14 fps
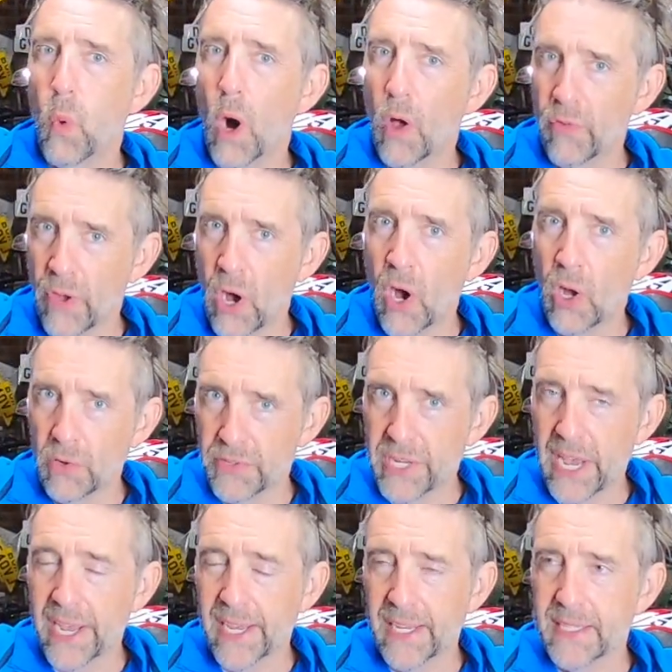On the hot
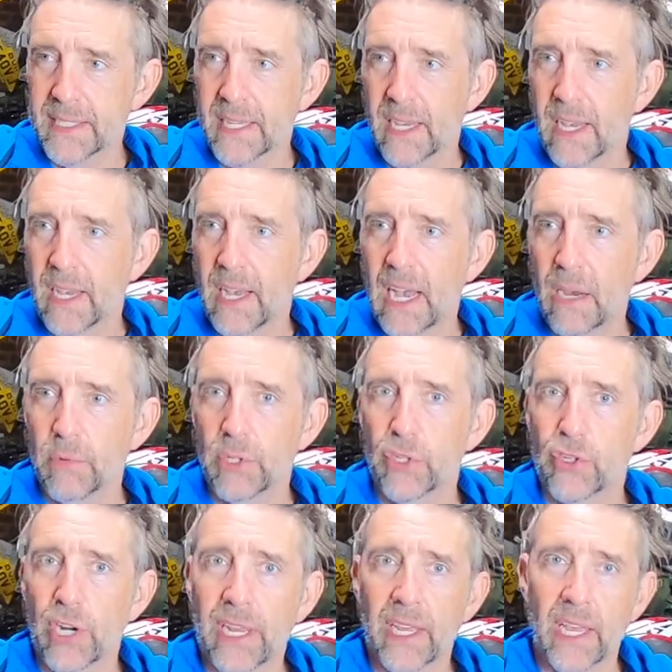days, I was
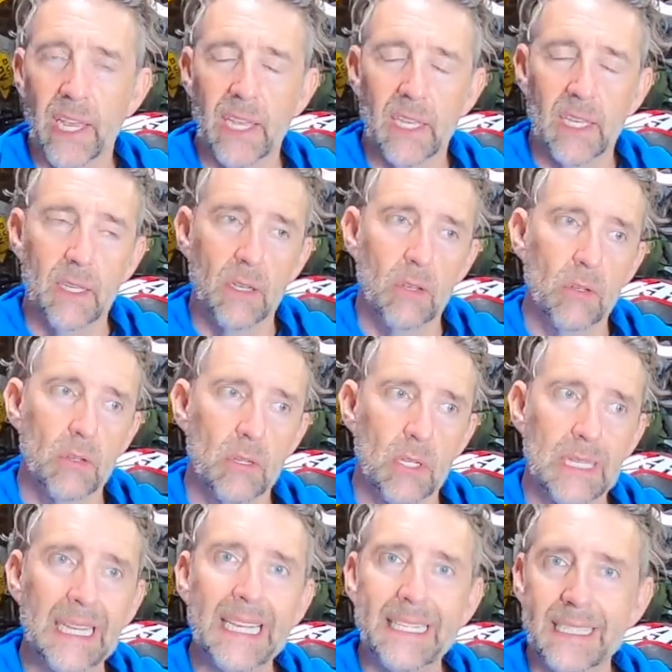drinking
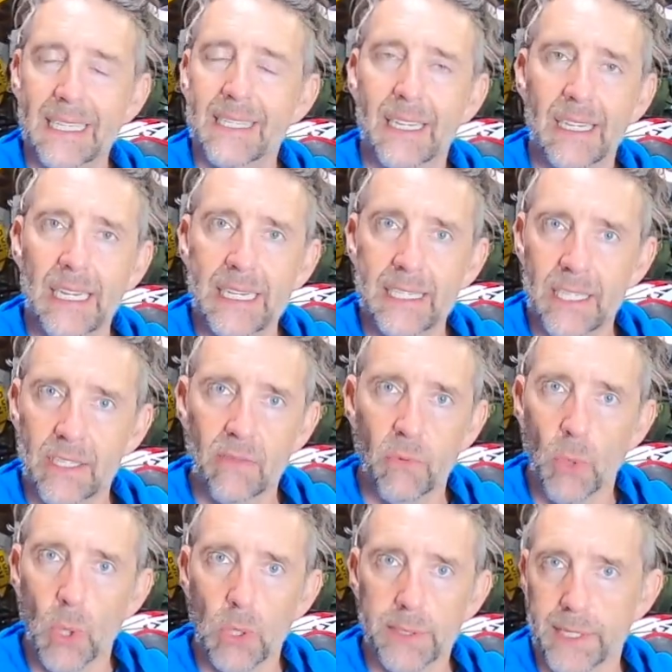litres and litres of
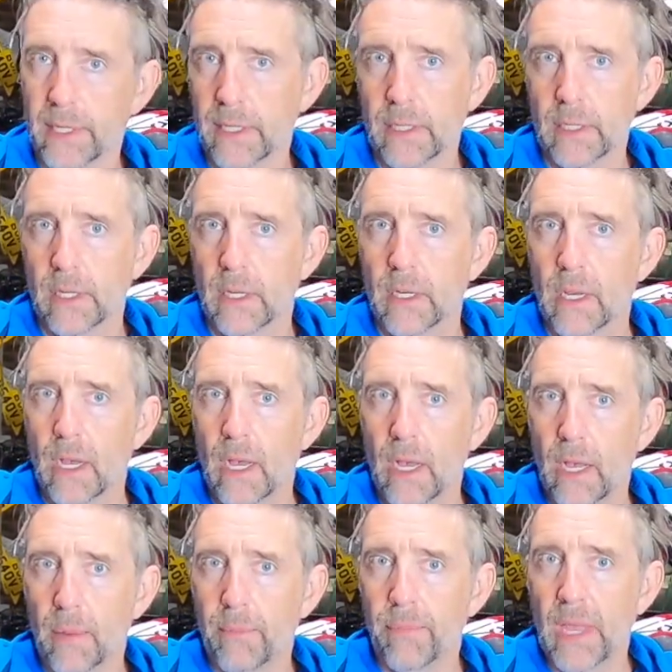water.
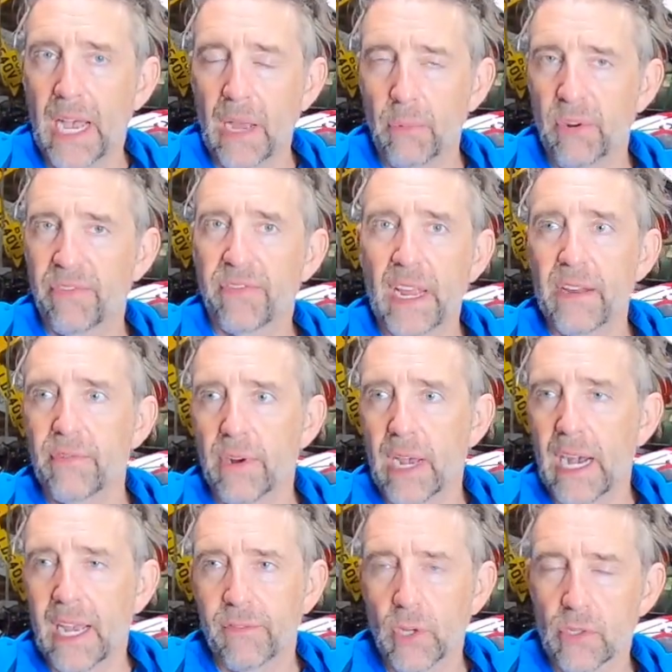I would flavour it.
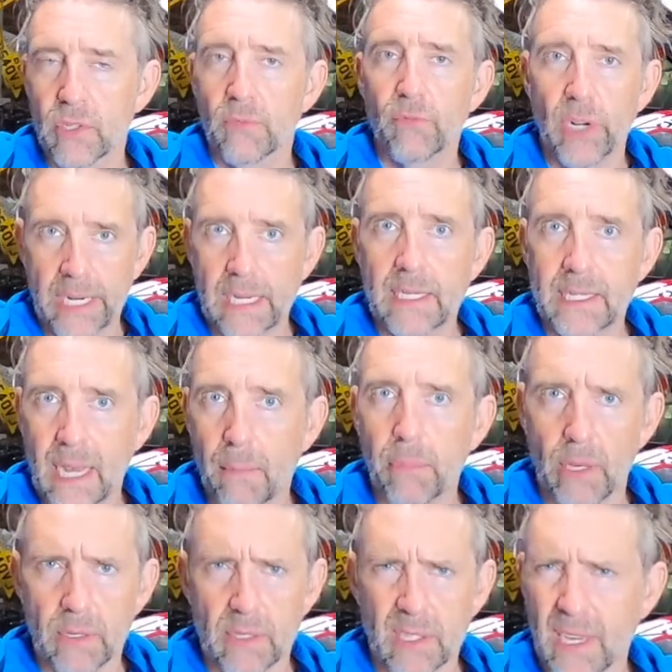I've got some running
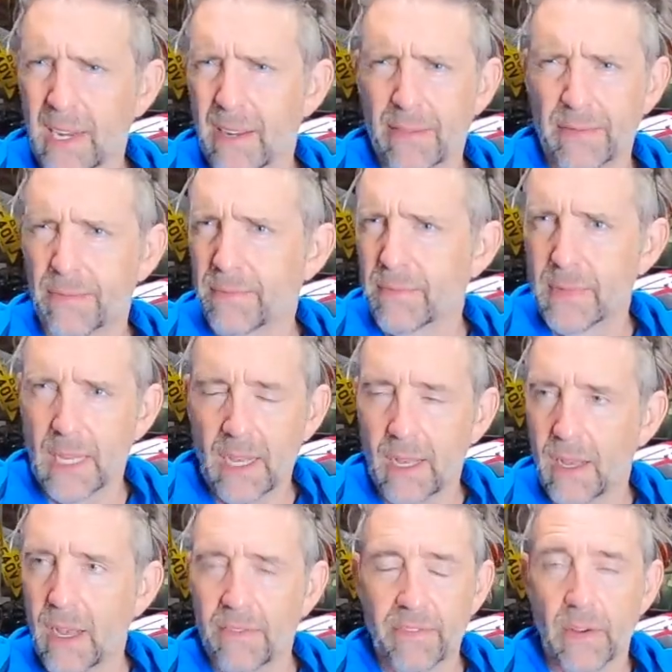tablets, kind of,
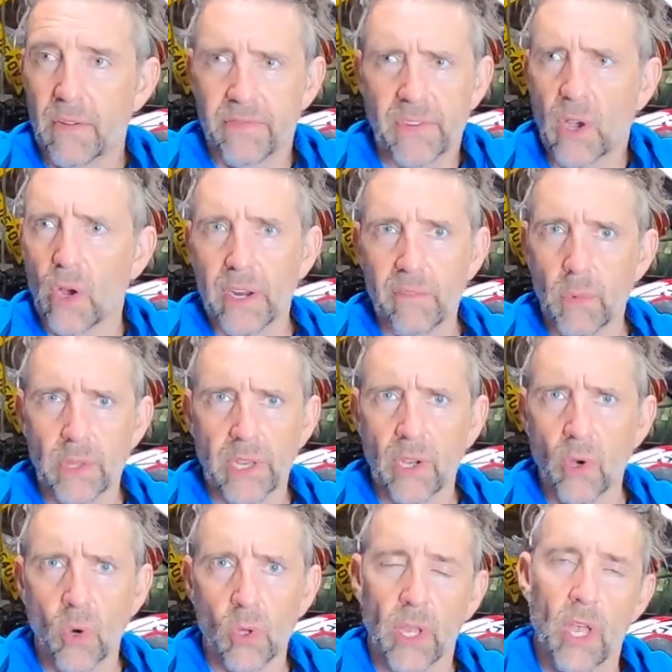I've forgotten even what they're
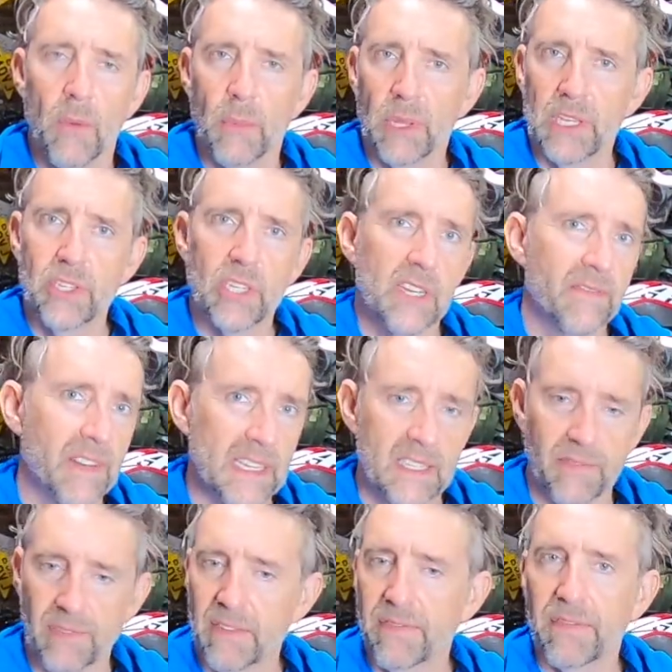called, but they're just
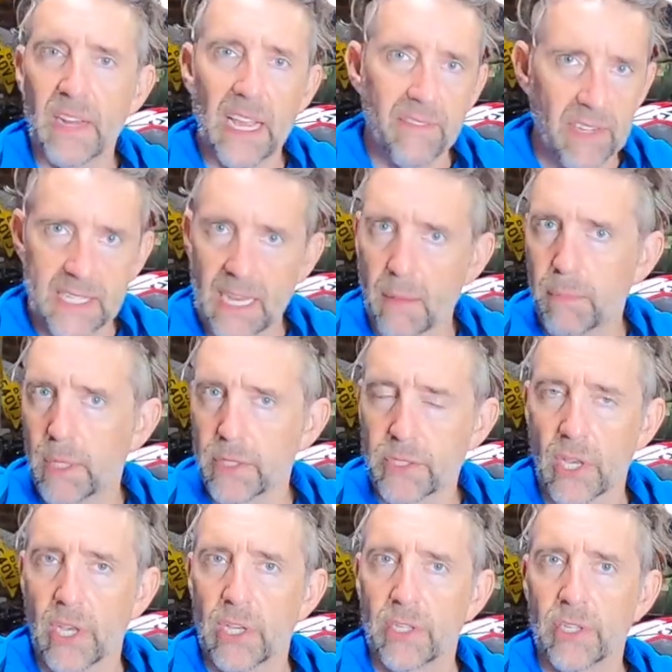effectively flavour tablets,
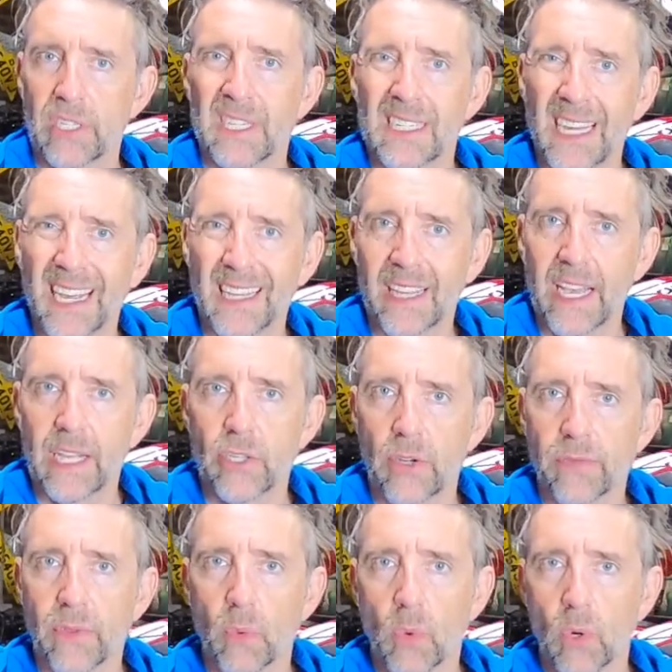just to take the edge
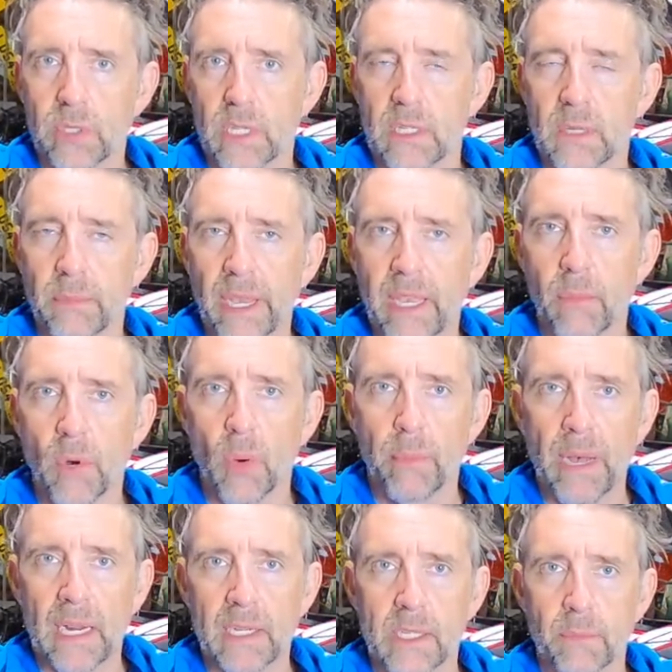off the water, to make it more
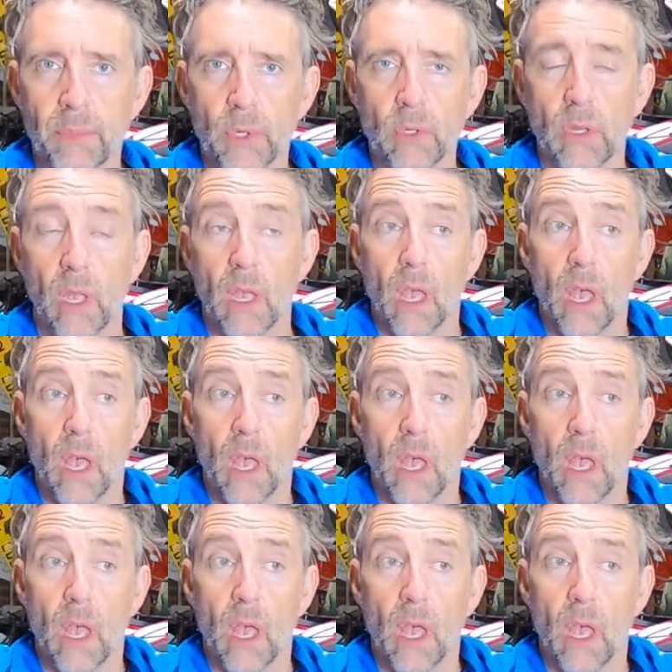palatable.